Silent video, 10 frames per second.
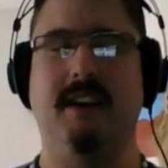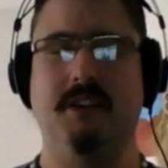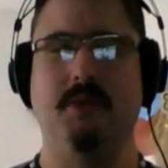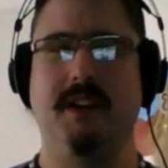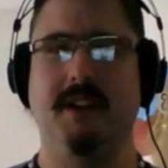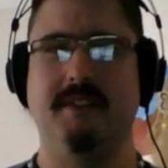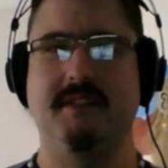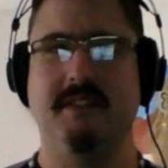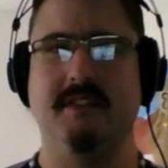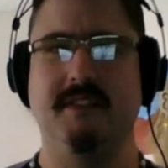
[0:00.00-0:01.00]
College when it
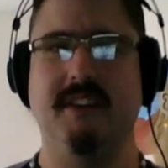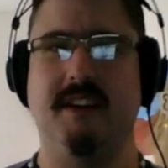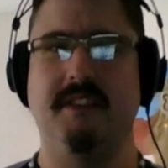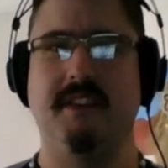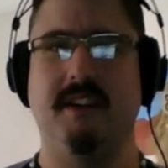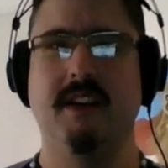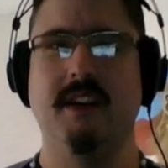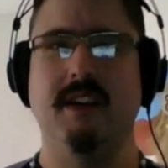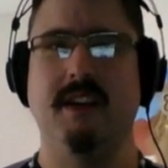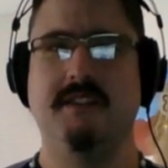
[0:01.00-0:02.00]
existed down there,
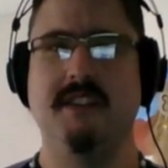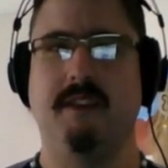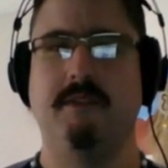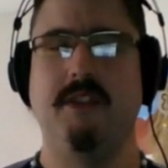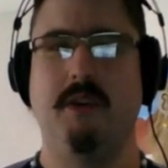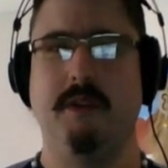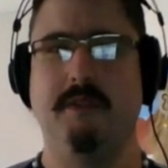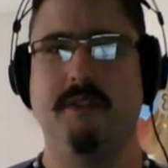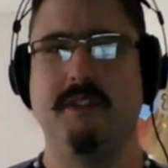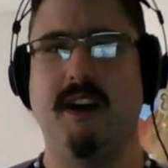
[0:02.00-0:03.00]
take film
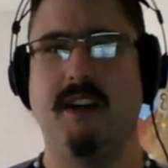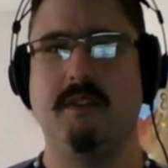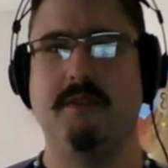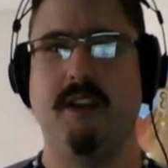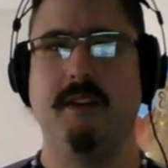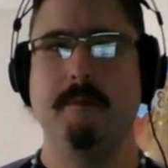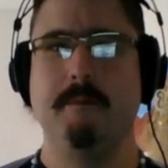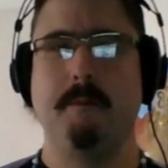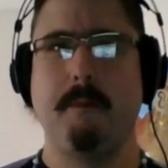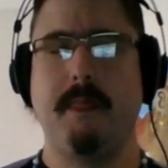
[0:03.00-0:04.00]
and photography.
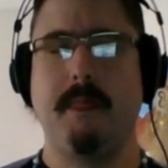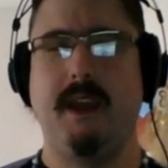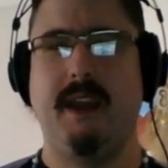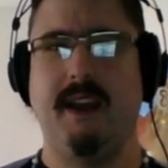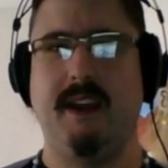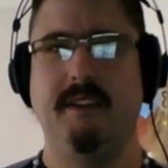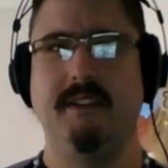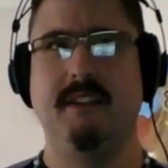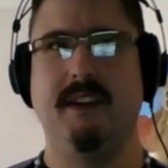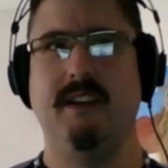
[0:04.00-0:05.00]

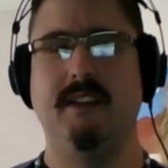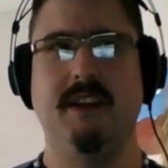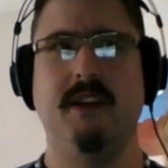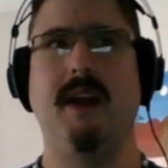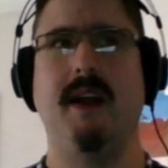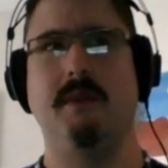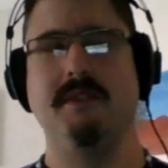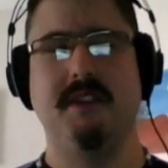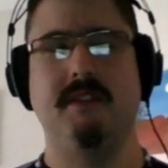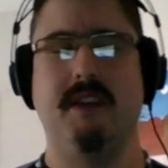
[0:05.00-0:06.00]
And, and I
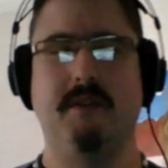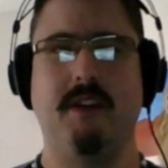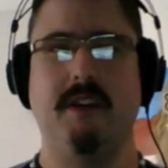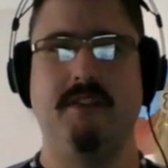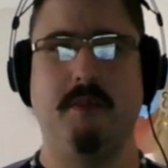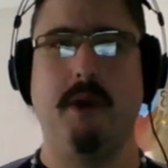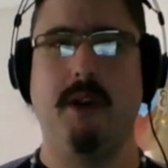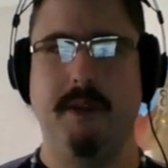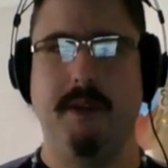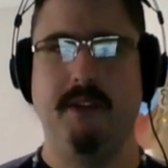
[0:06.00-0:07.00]
was living in various
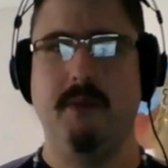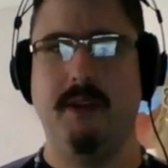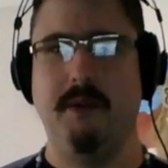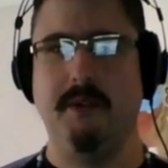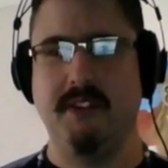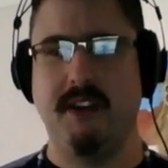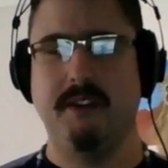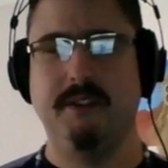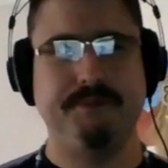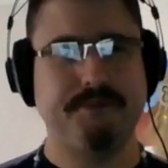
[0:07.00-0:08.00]
apartments while I was
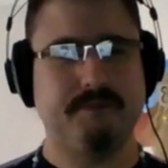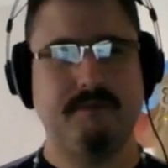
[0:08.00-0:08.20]
there,